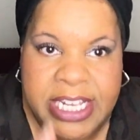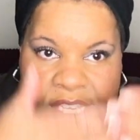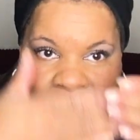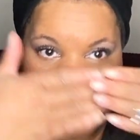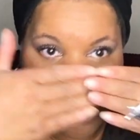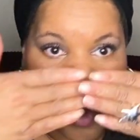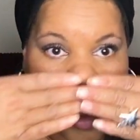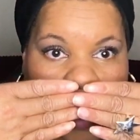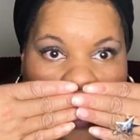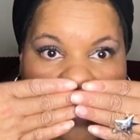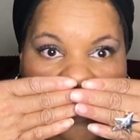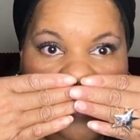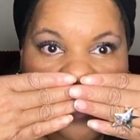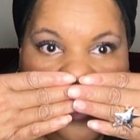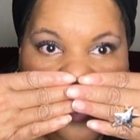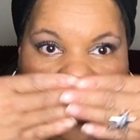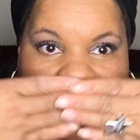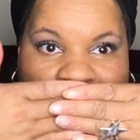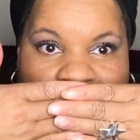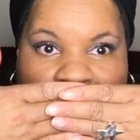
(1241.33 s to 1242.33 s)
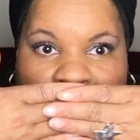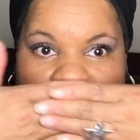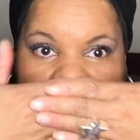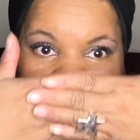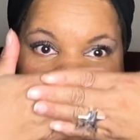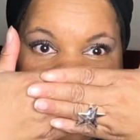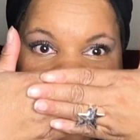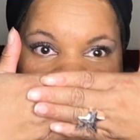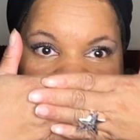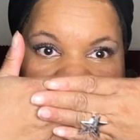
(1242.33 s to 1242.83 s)
So all of your
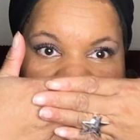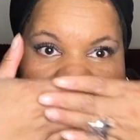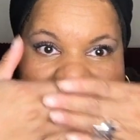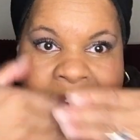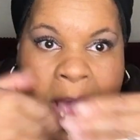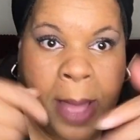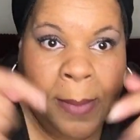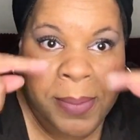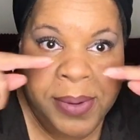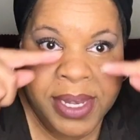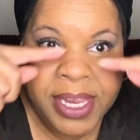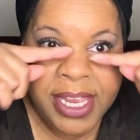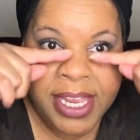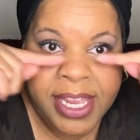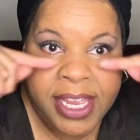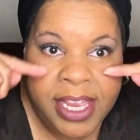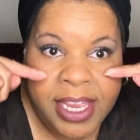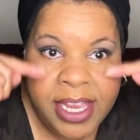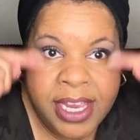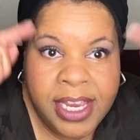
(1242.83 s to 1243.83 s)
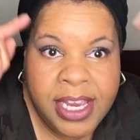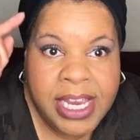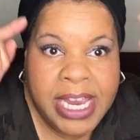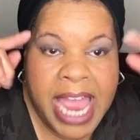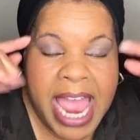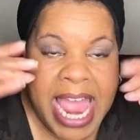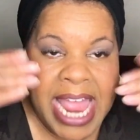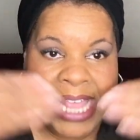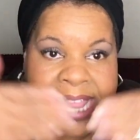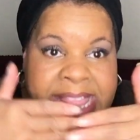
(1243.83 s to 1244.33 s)
expression is happening
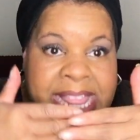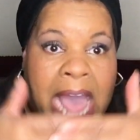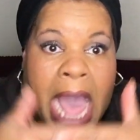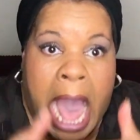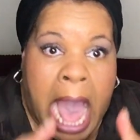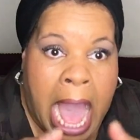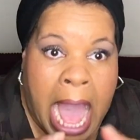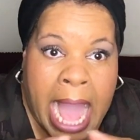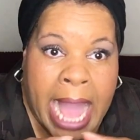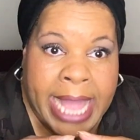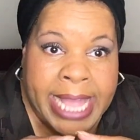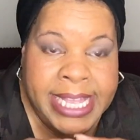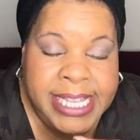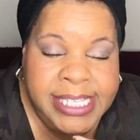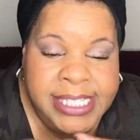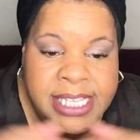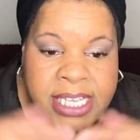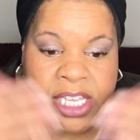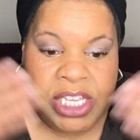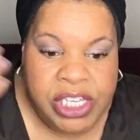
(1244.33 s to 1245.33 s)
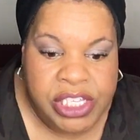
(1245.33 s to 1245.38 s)
in the eyes.